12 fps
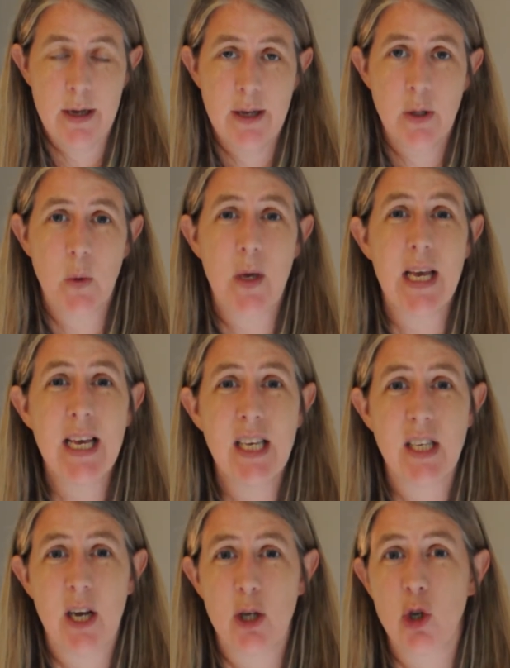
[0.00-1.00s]
So
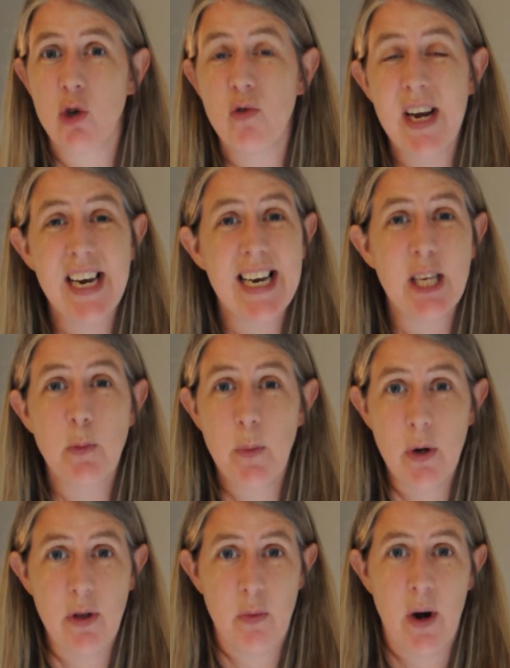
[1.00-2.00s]
Esau traded his
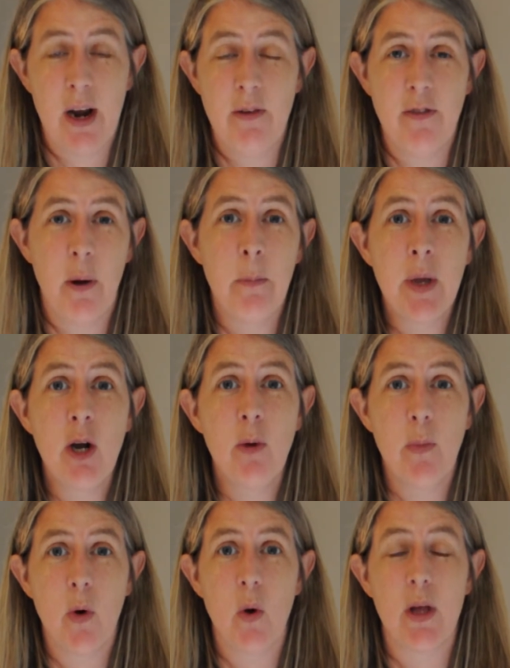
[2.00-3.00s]
birthright for a mere
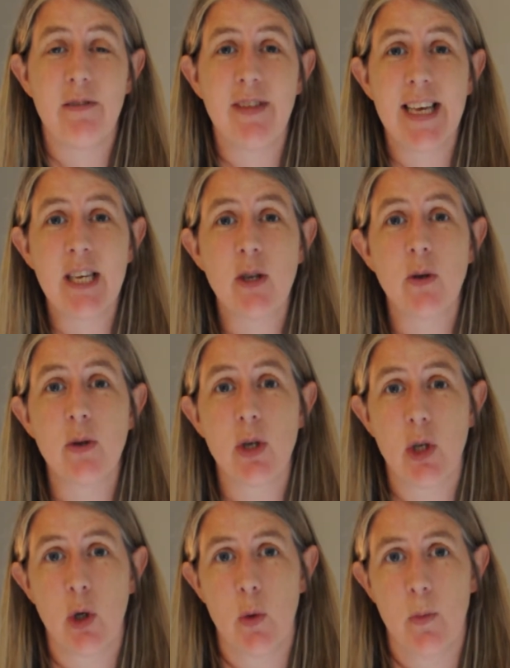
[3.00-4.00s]
bowl of lentil
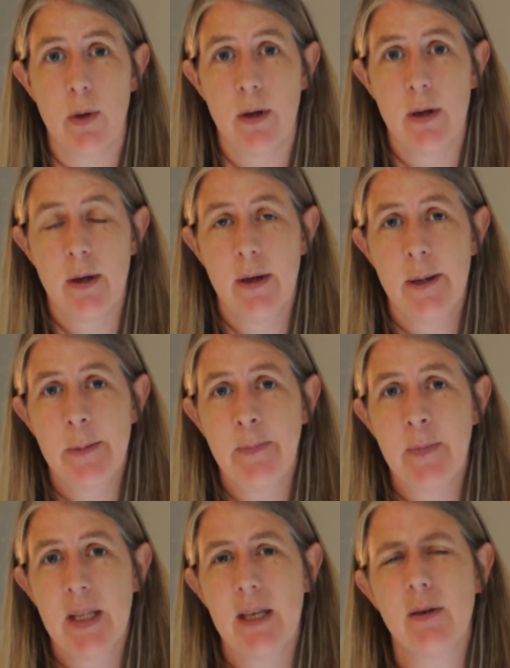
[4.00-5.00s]
soup.
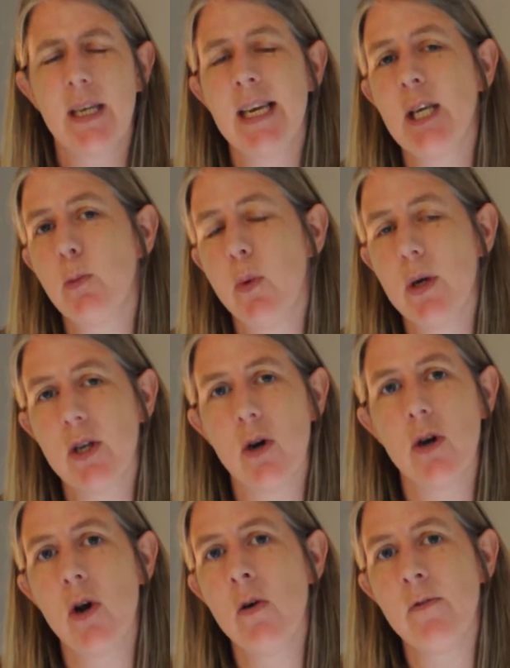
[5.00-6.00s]
Now, teenage boys
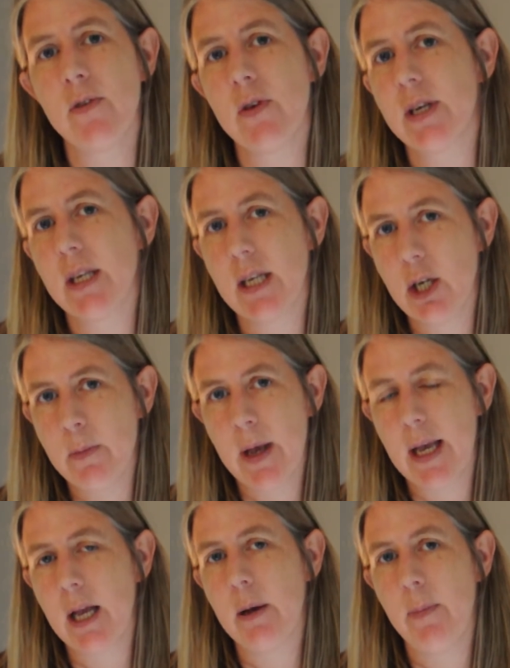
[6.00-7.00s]
aren't known for their
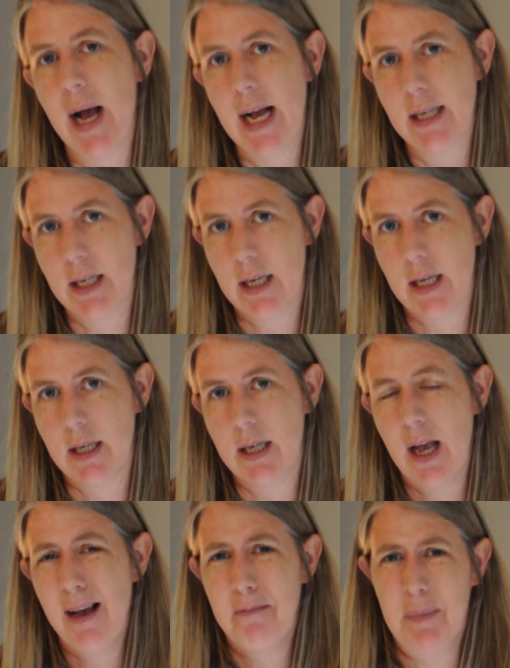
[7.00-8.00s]
decision-making capacities,
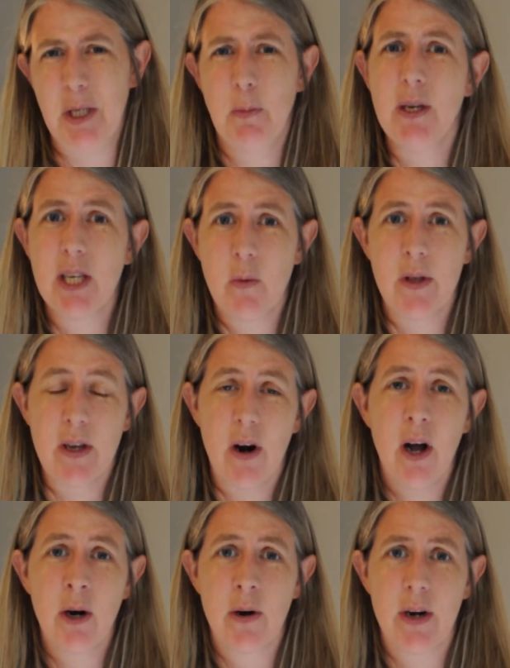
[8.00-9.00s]
especially when they're
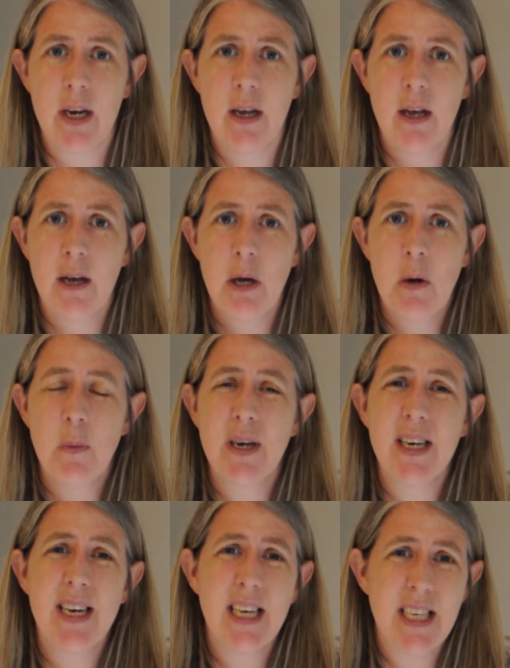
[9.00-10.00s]
hungry. But
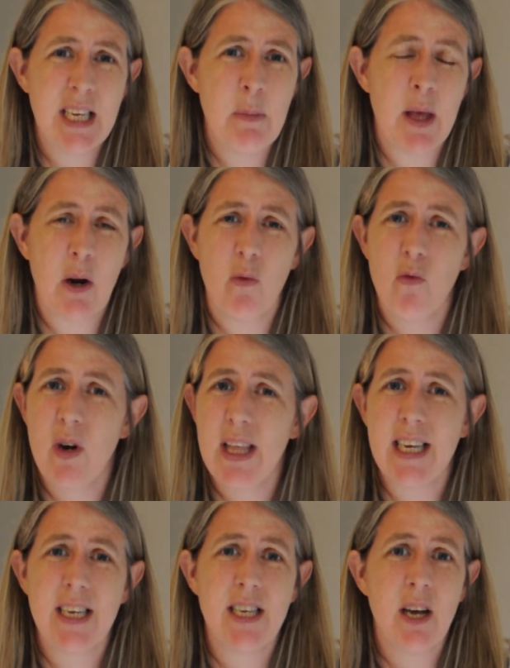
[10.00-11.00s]
it does seem like a
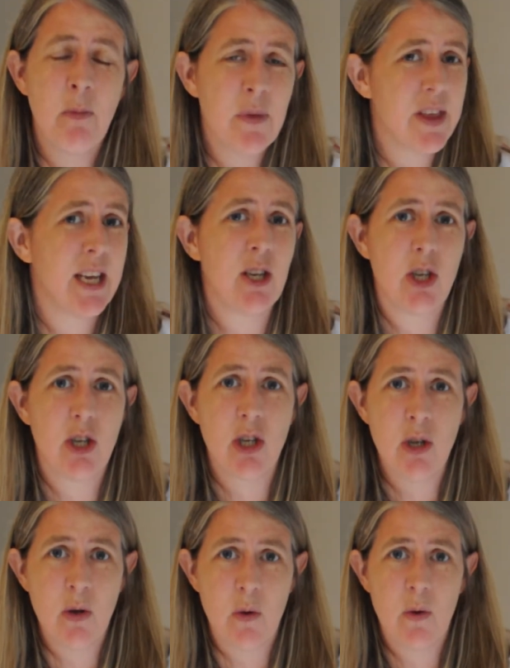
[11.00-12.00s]
really dumb thing to
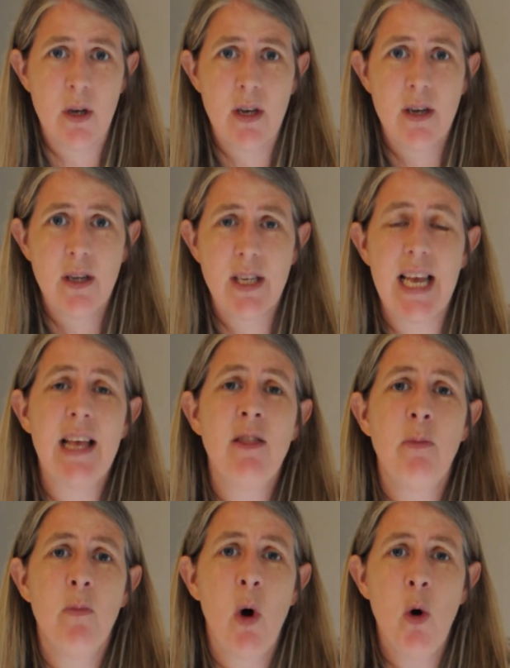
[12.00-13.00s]
do. To, in the
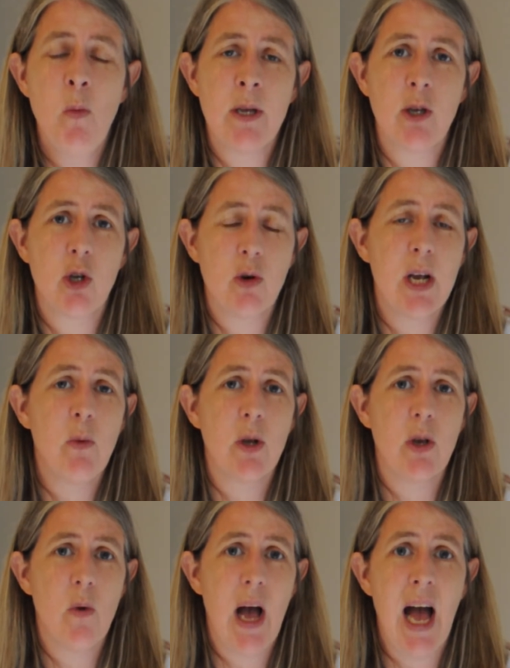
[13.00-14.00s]
moment, trade what
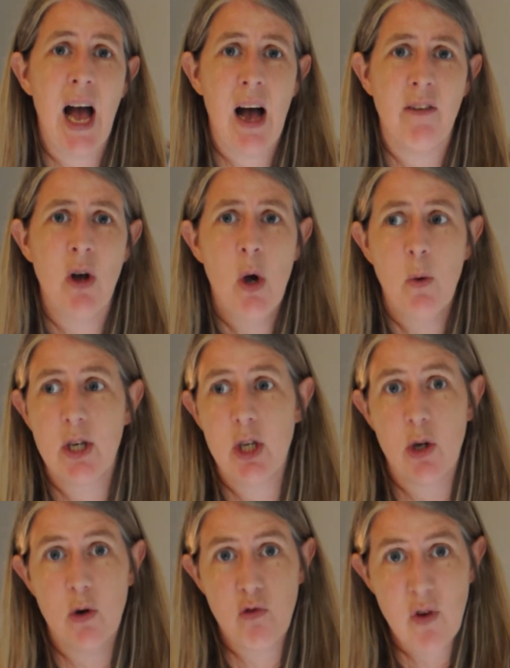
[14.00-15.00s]
you have, which is
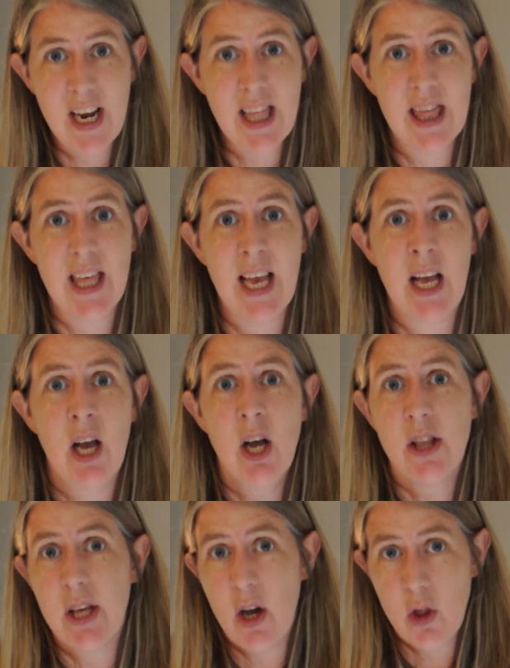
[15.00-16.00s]
a great thing,
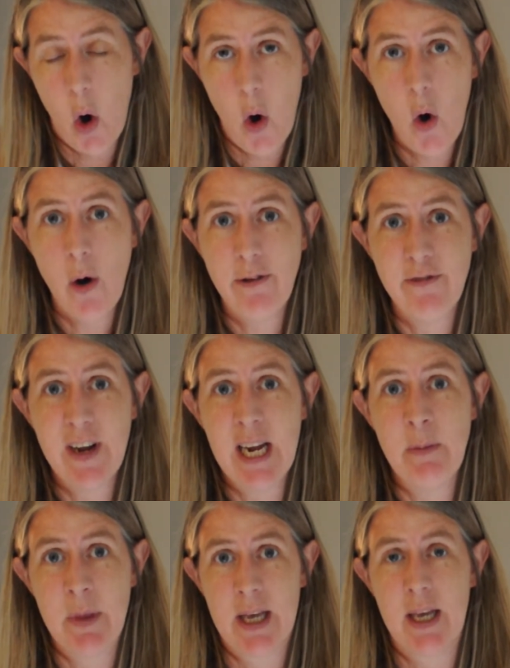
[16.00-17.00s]
the whole
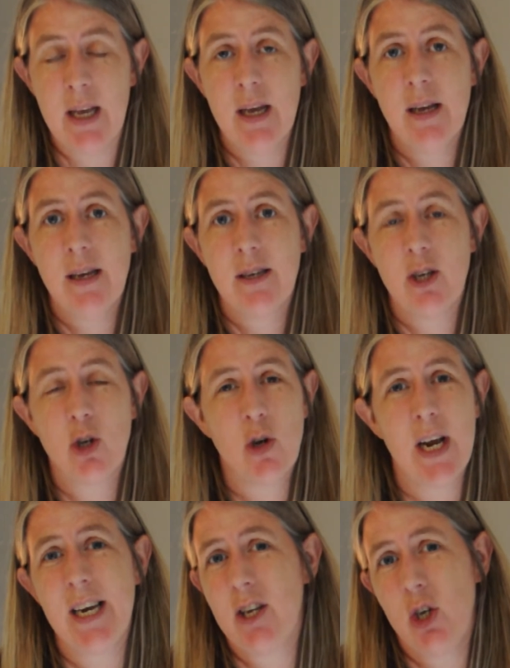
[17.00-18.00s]
family, to
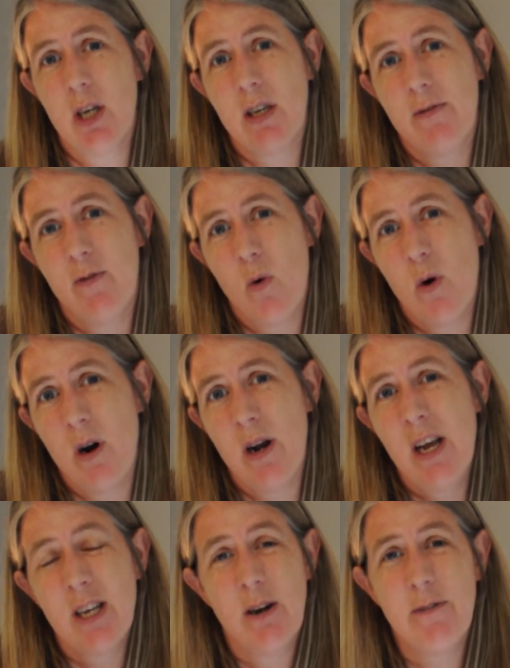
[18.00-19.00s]
trade it just for
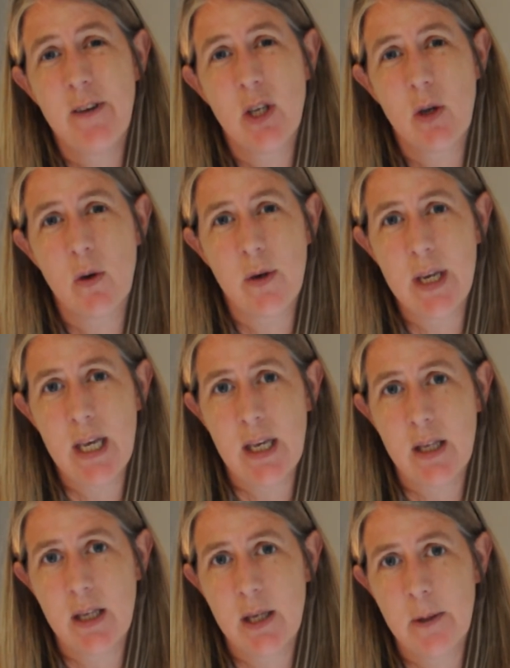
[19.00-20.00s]
your physical
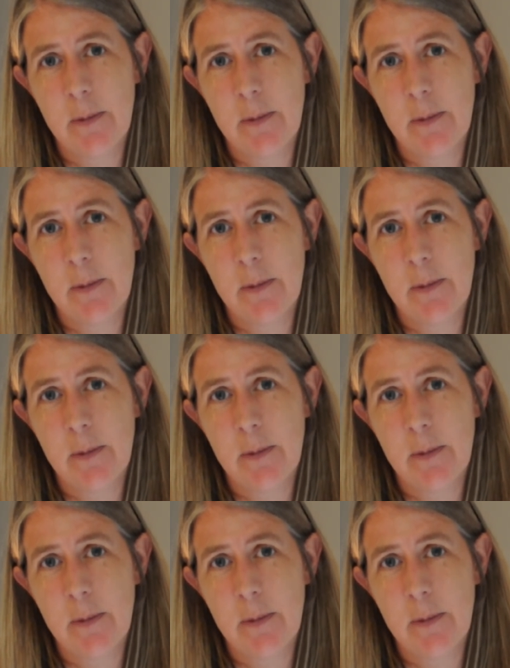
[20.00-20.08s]
needs.